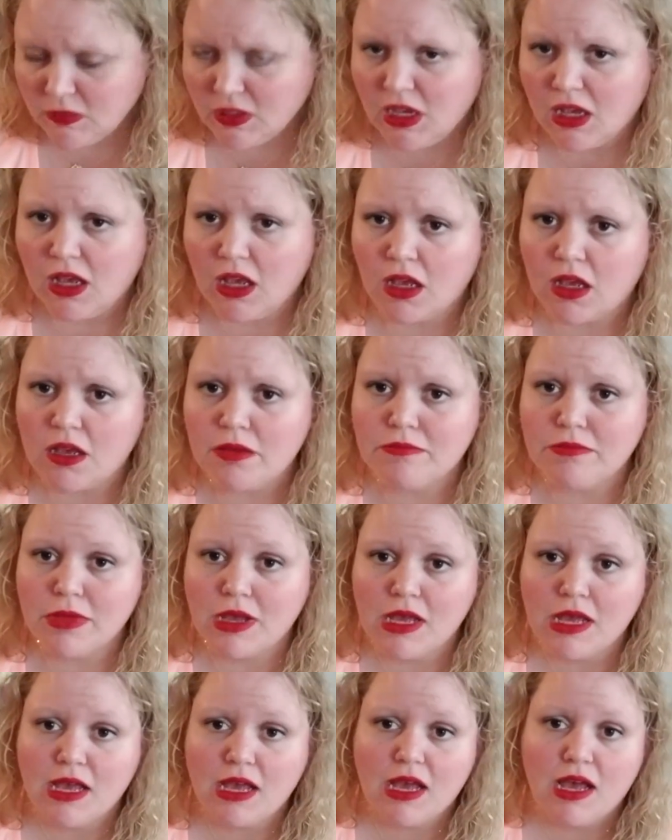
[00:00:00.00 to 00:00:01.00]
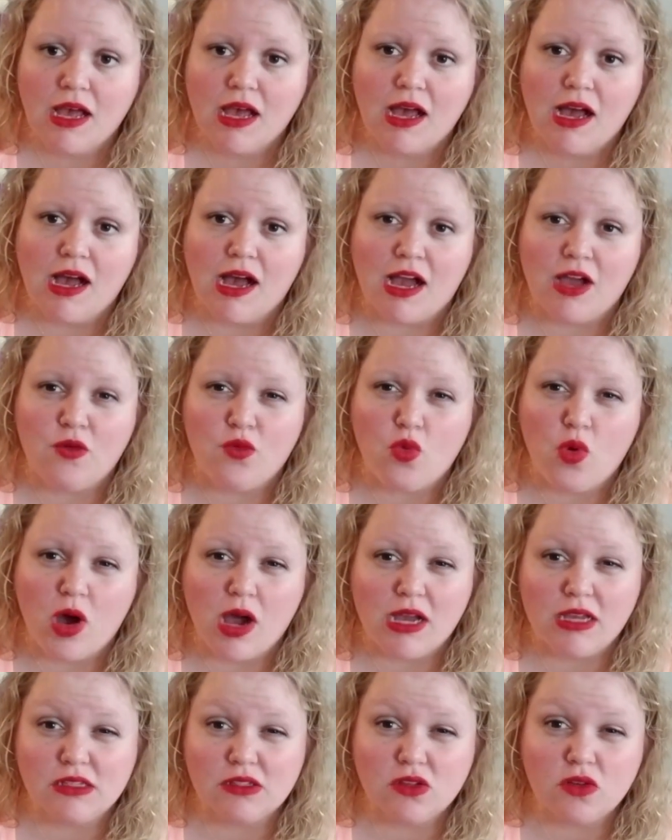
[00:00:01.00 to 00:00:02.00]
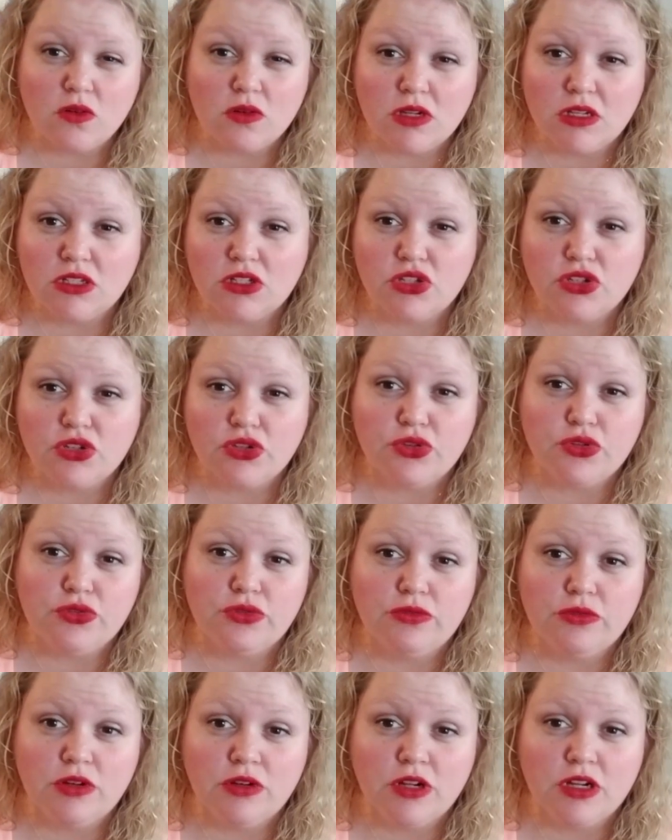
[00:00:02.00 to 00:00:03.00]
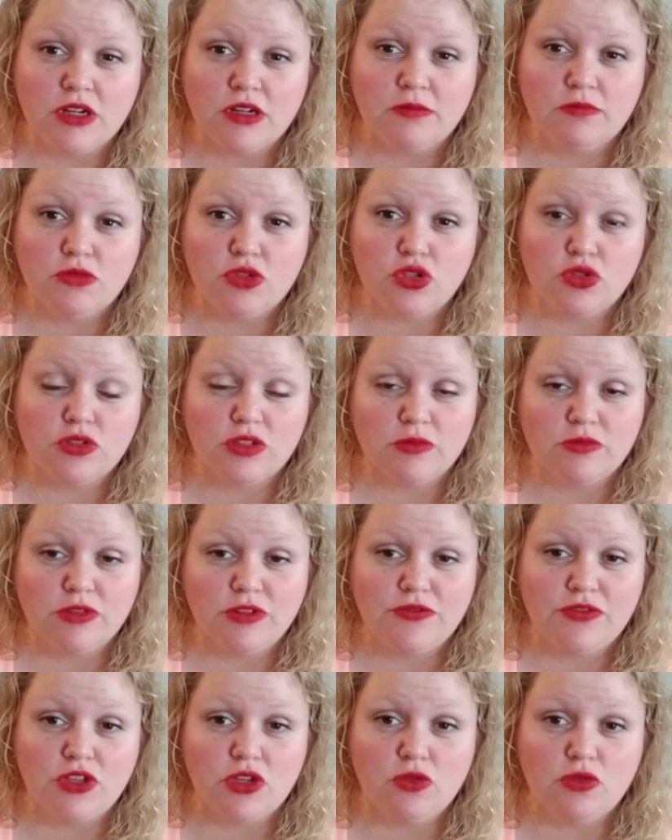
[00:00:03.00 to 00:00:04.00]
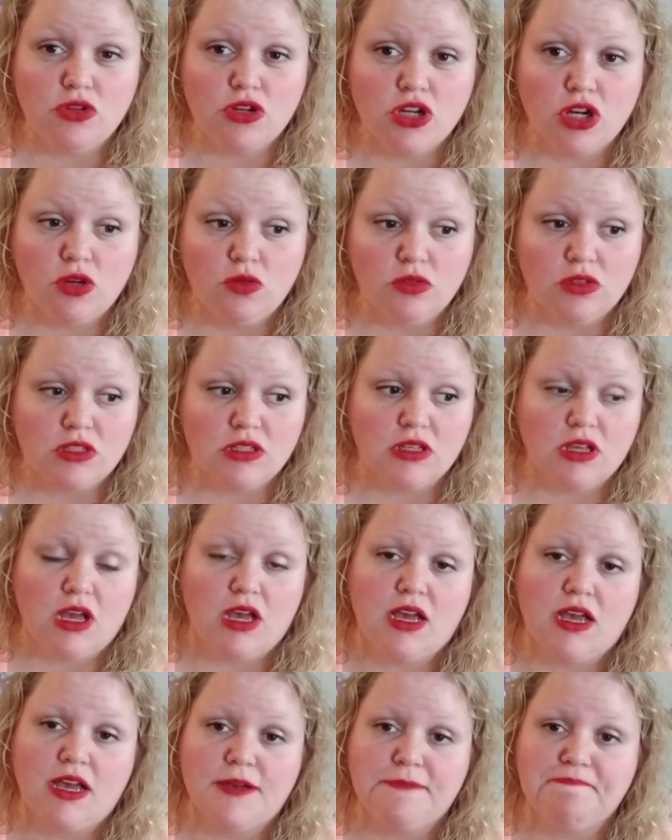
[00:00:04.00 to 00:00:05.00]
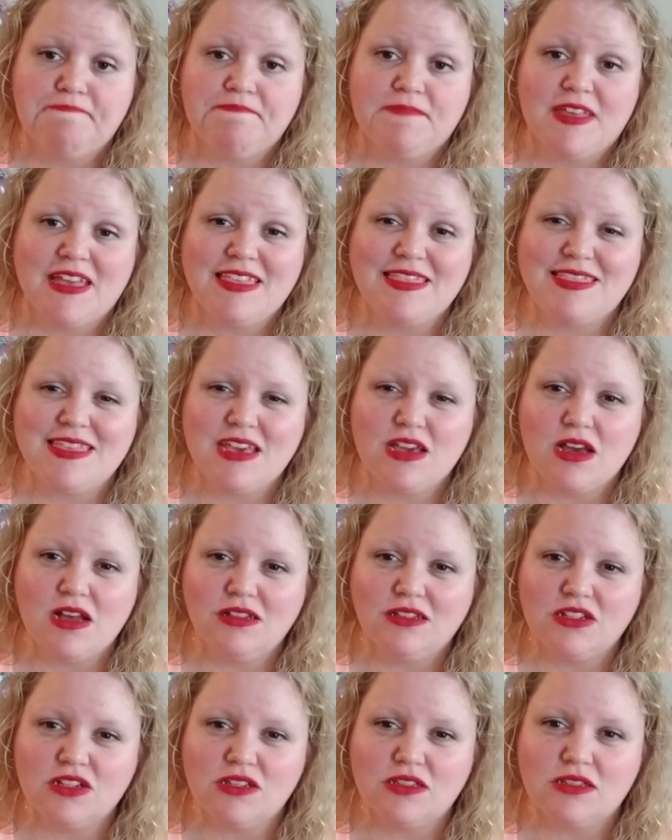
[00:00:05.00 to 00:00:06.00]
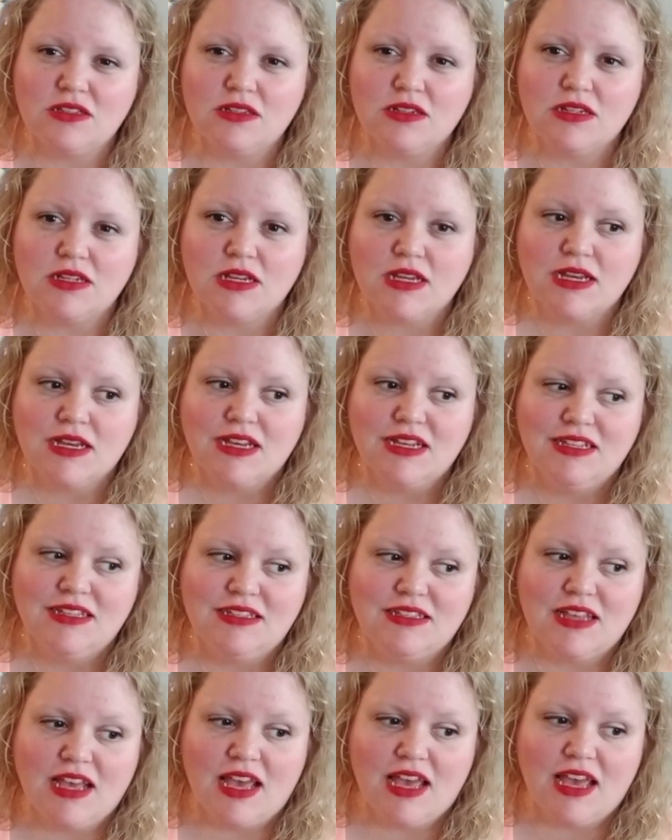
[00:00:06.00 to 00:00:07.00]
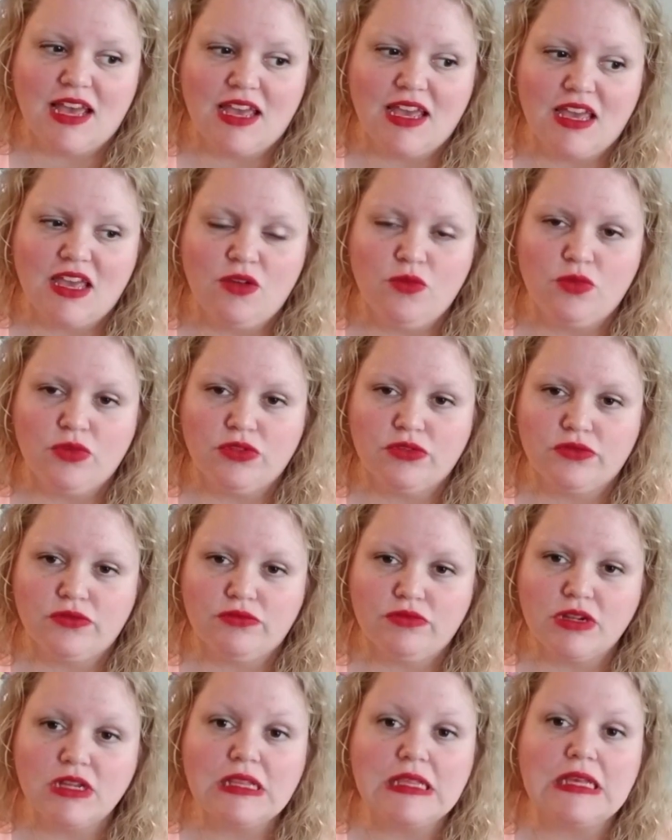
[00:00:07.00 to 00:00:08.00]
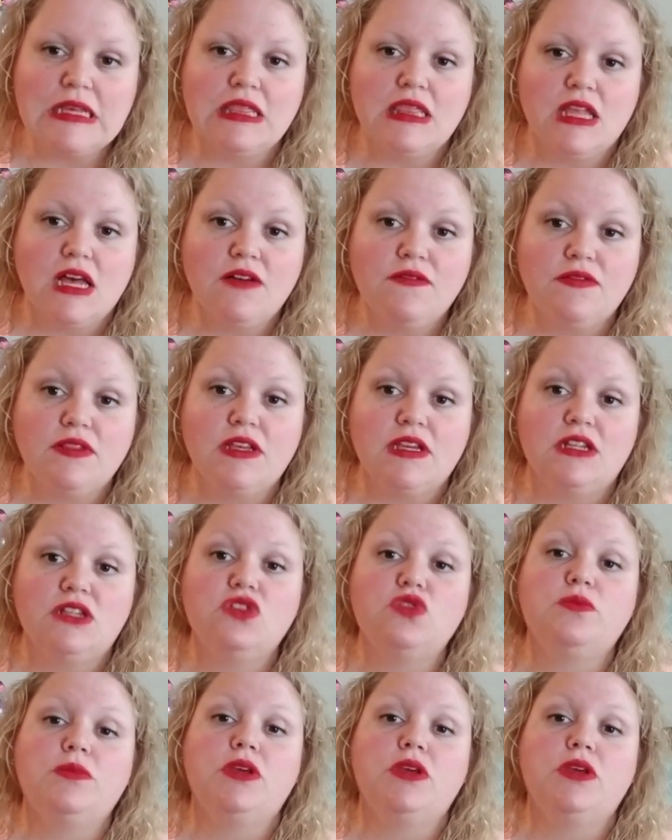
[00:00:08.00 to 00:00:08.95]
I was going to do some review notes. I think I'll just say it was really lovely to be